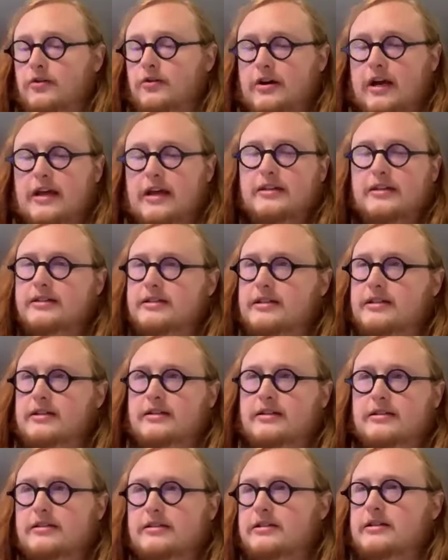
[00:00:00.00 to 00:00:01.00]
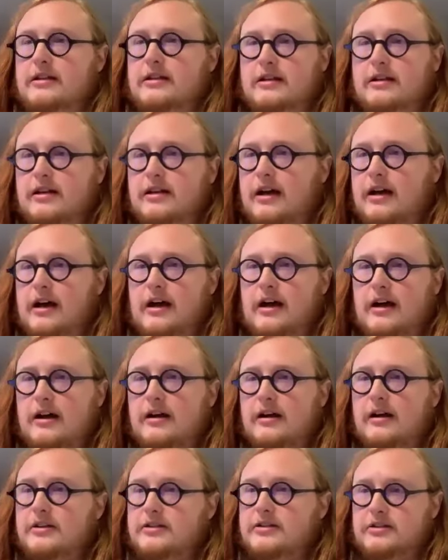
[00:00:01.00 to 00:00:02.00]
okay, this is
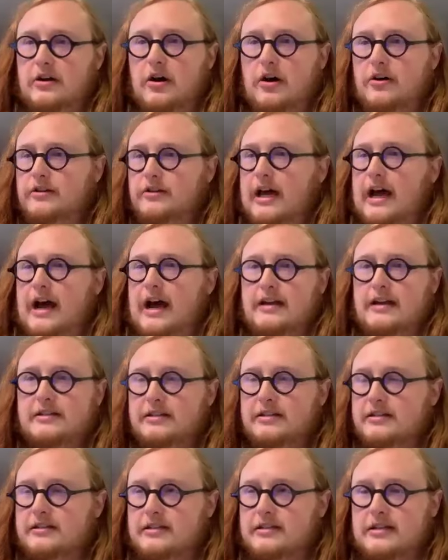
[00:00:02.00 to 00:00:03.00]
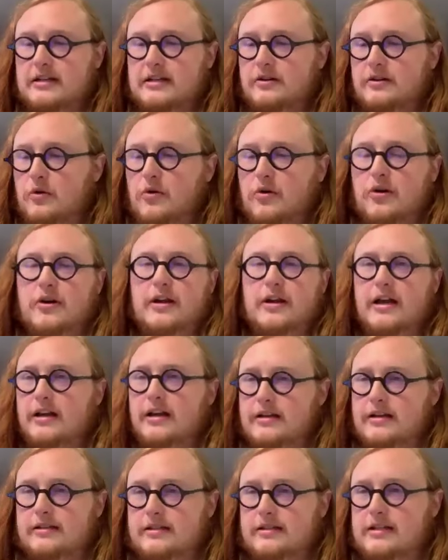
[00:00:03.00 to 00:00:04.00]
a song that has a C chord
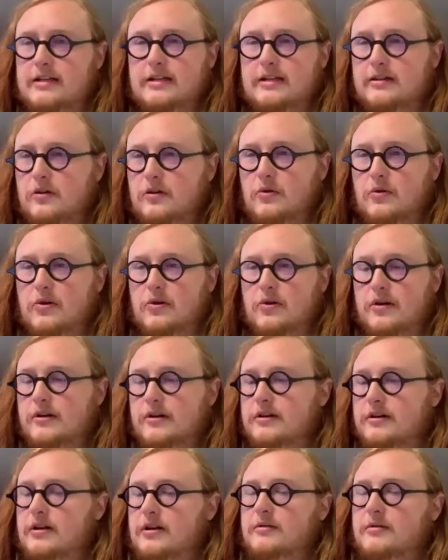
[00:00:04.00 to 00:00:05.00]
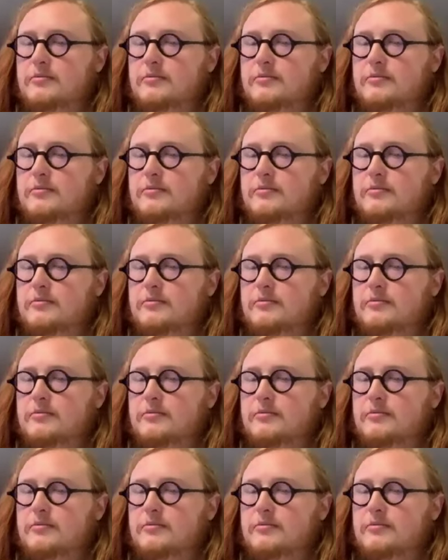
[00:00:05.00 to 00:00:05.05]
and a D chord,